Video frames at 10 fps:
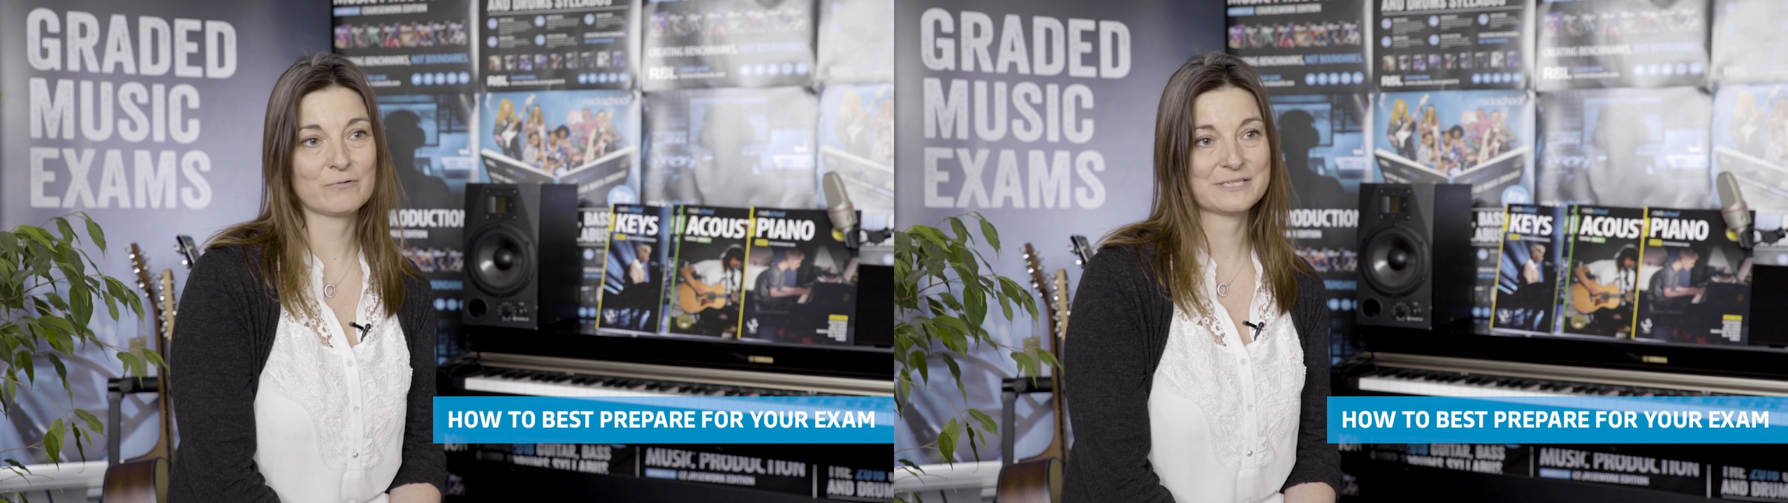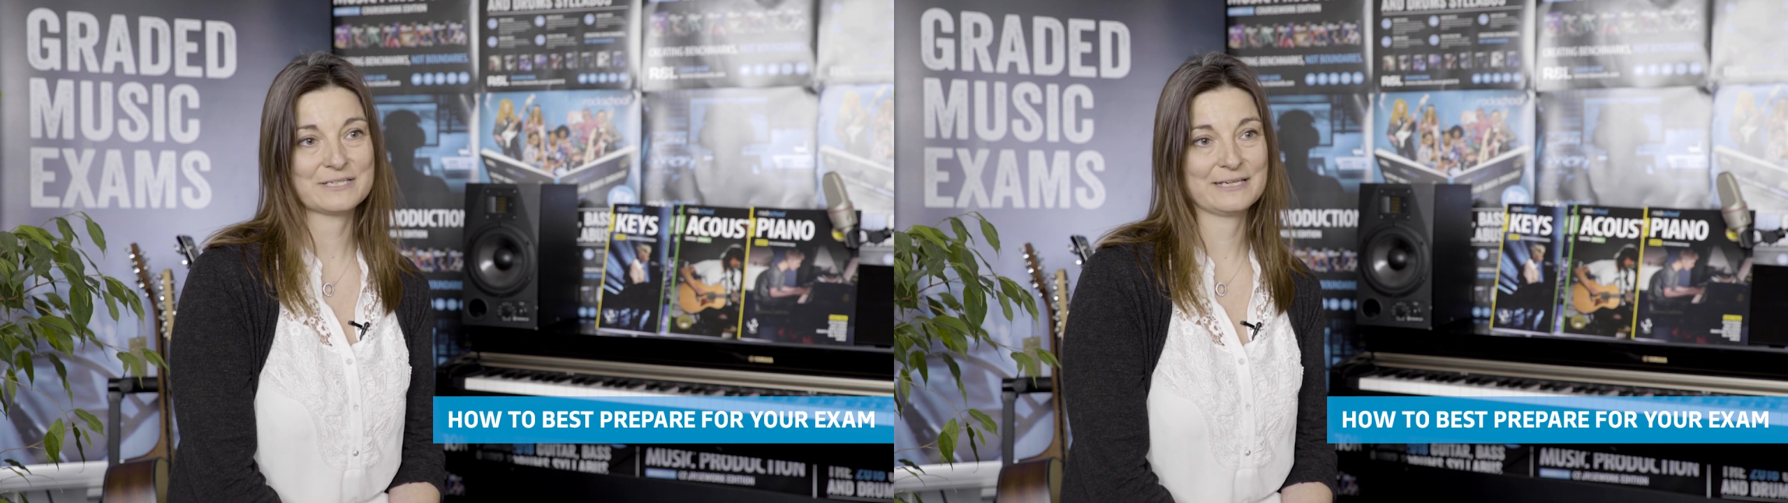
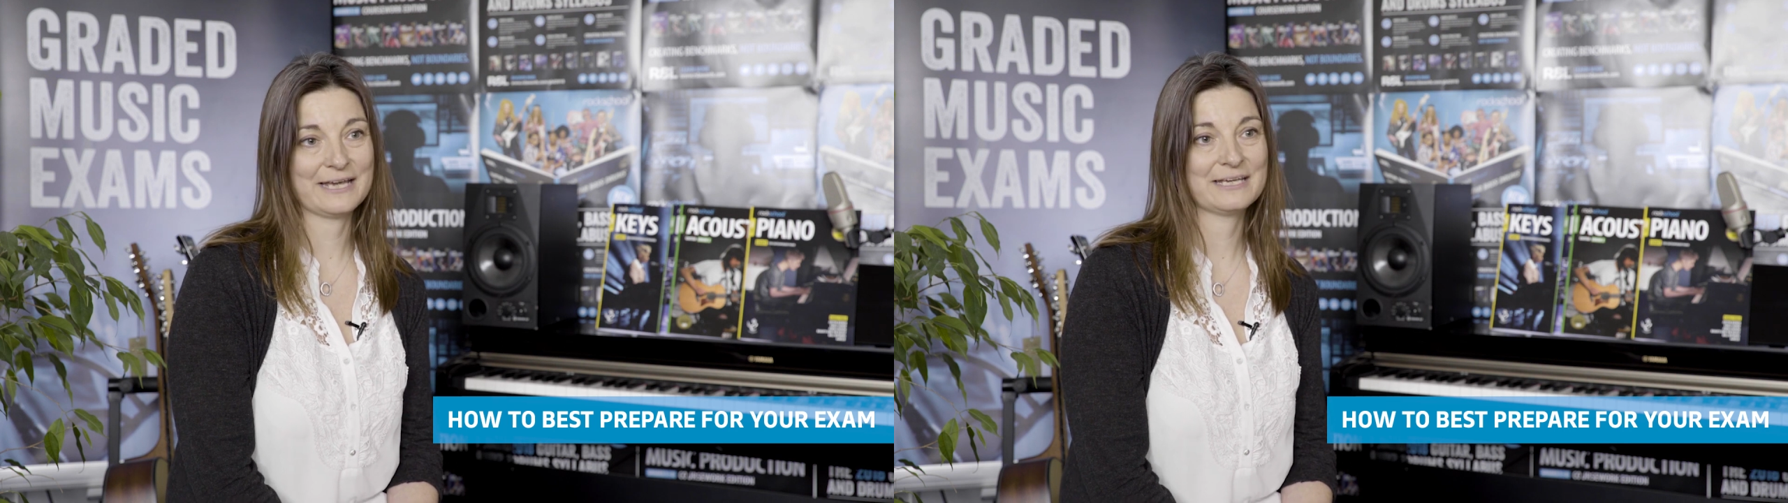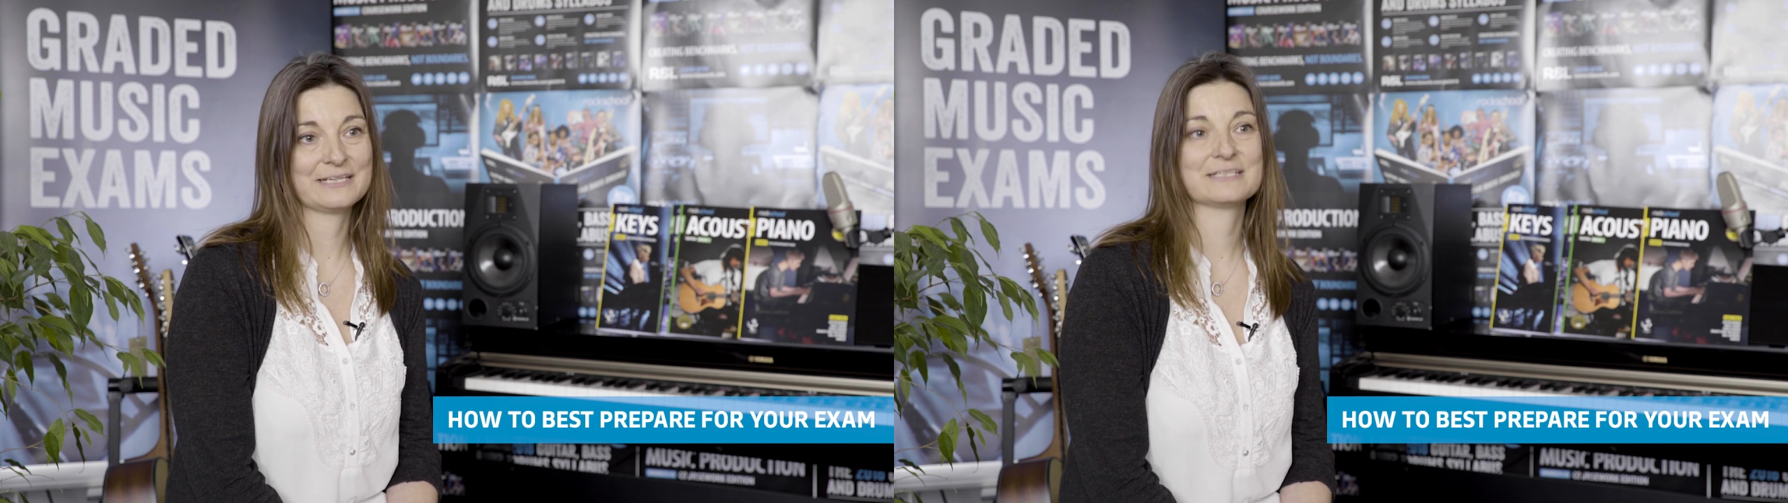
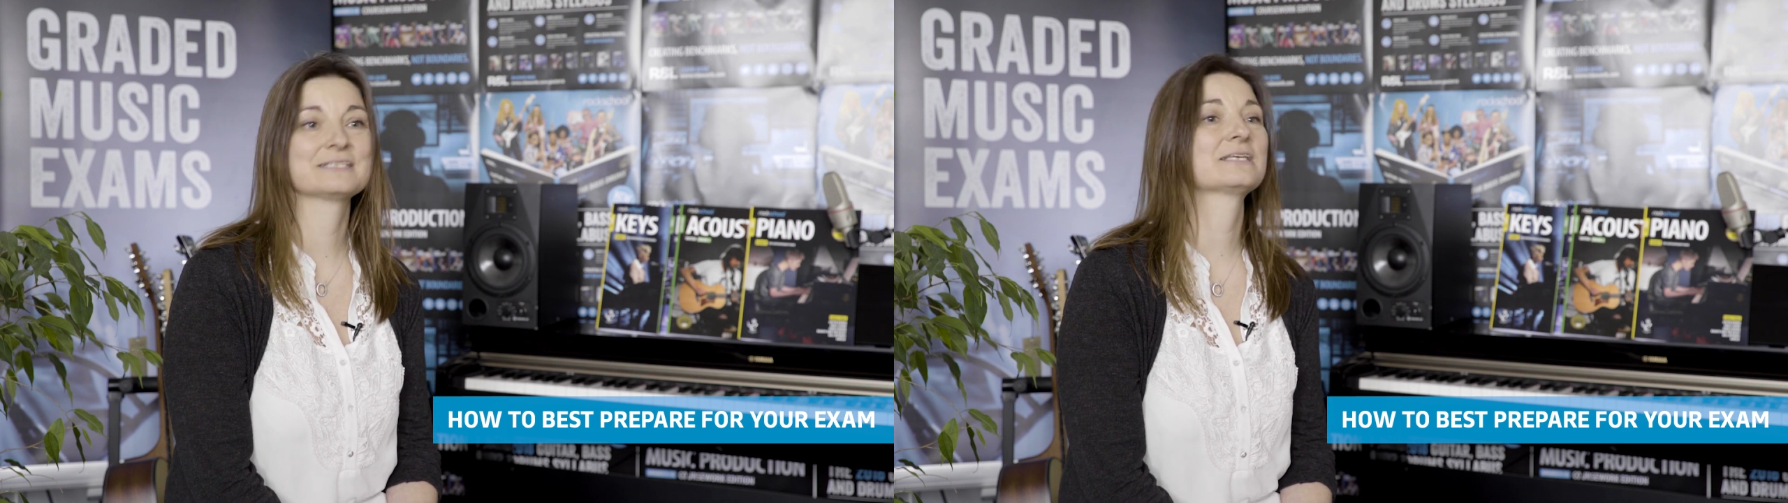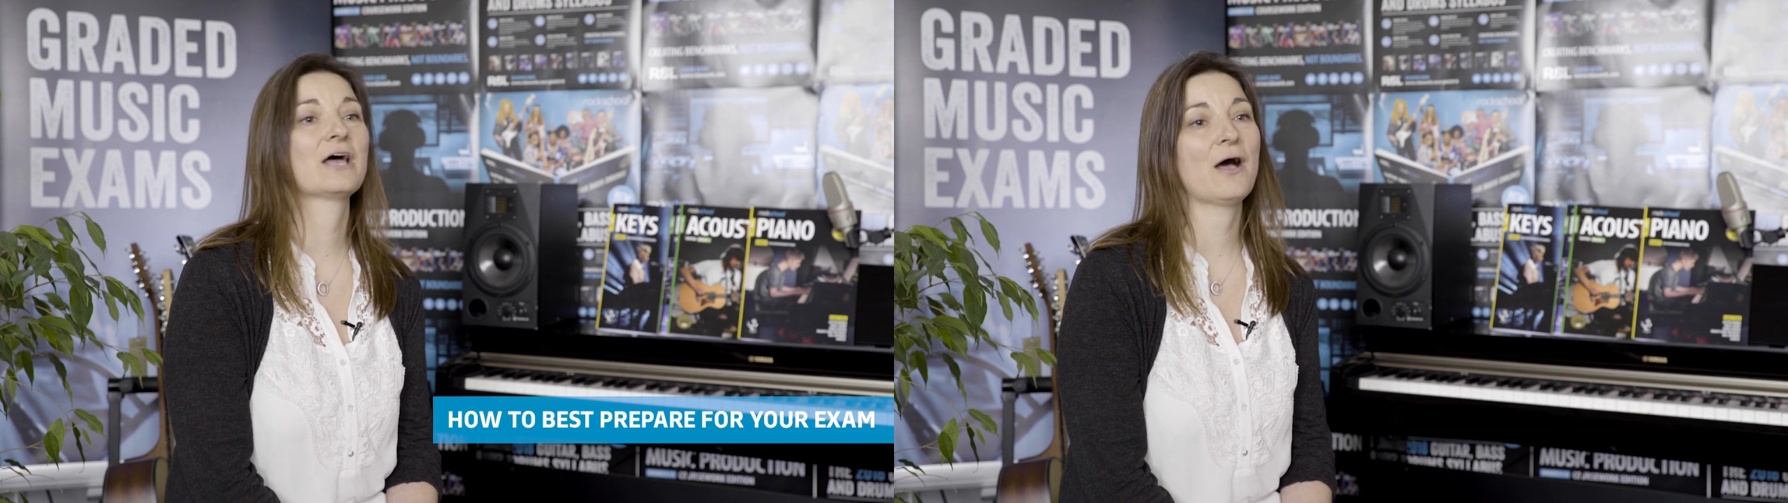
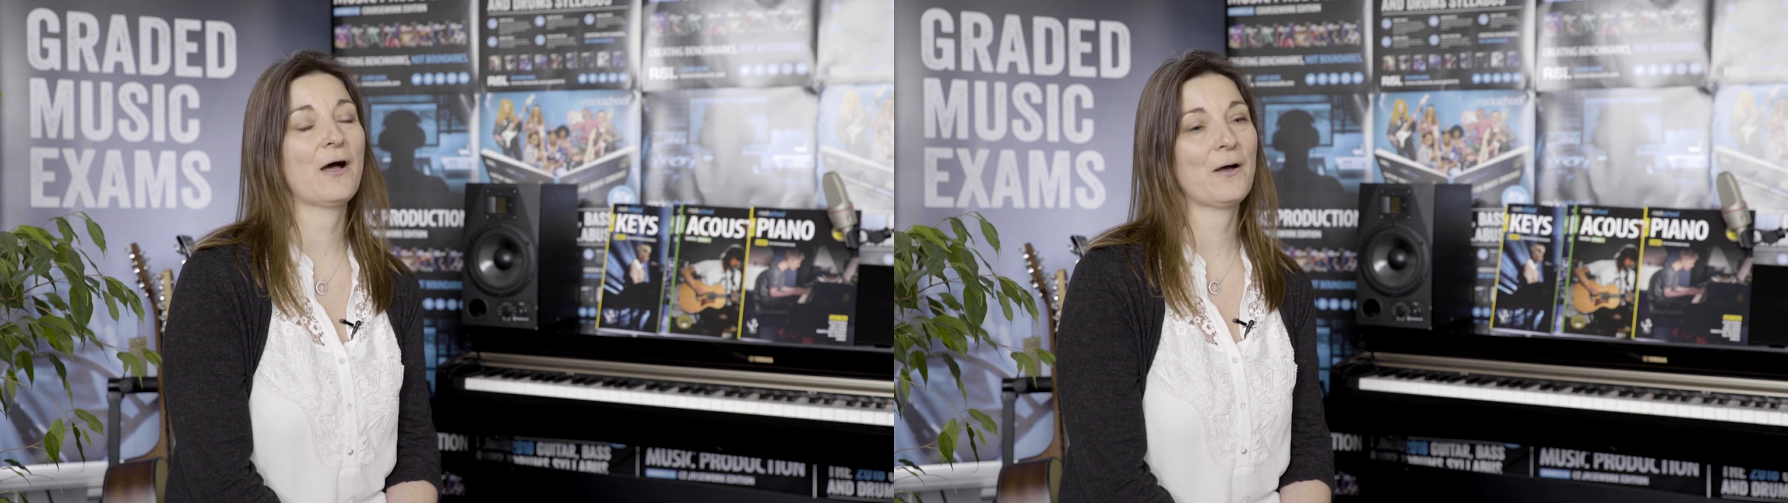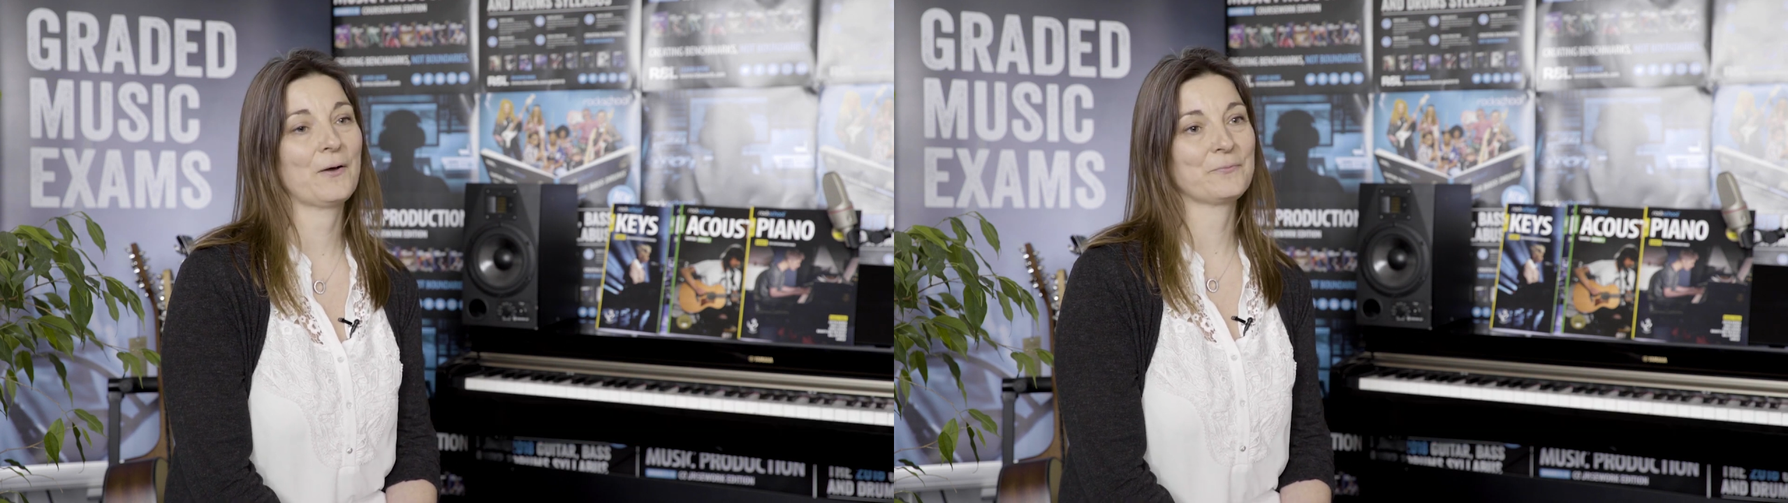resonates
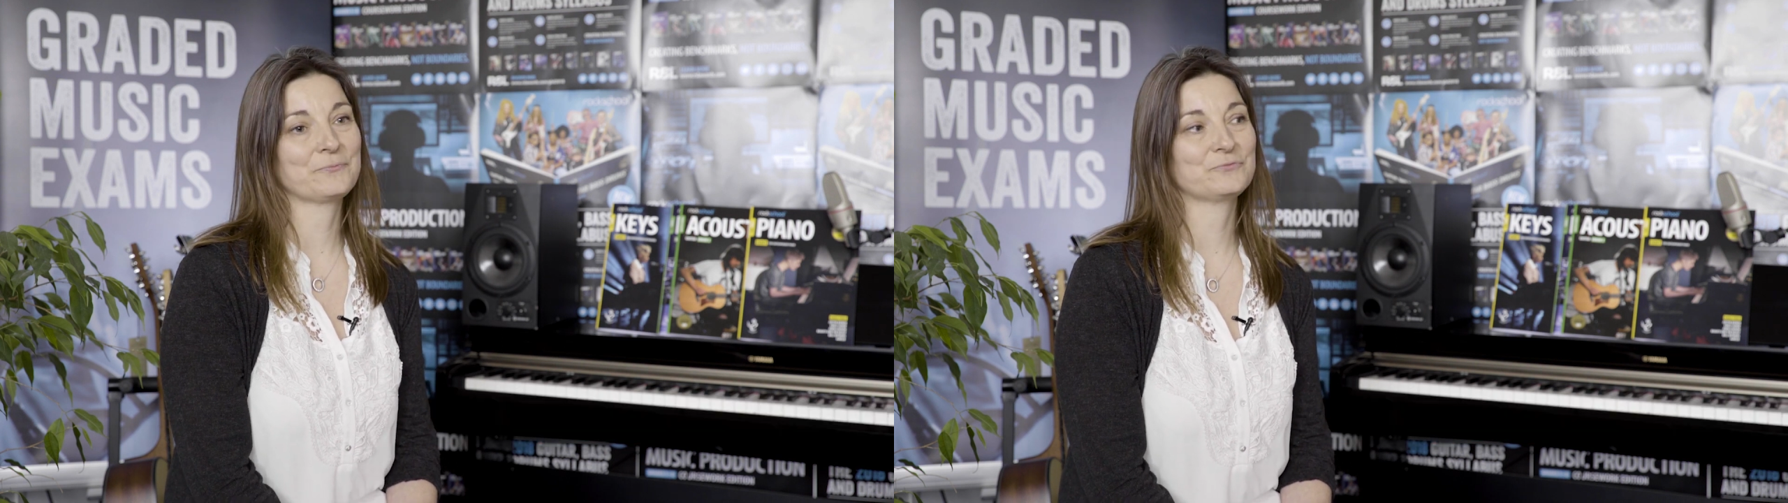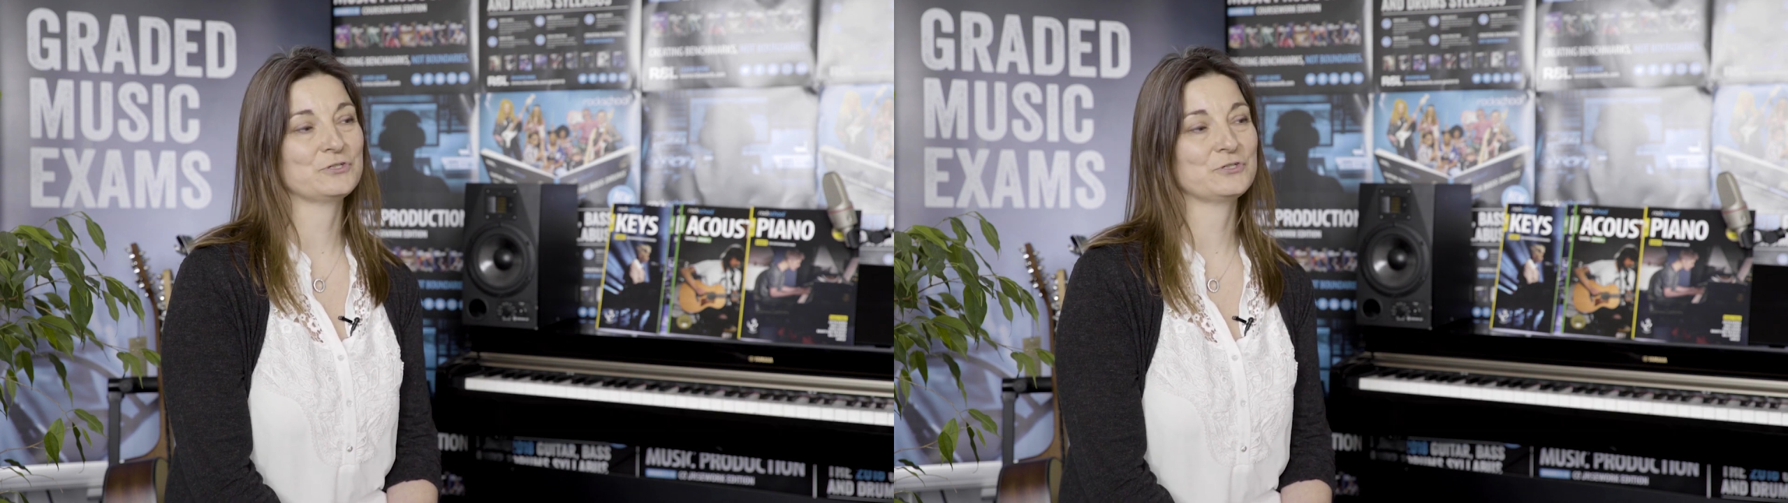um,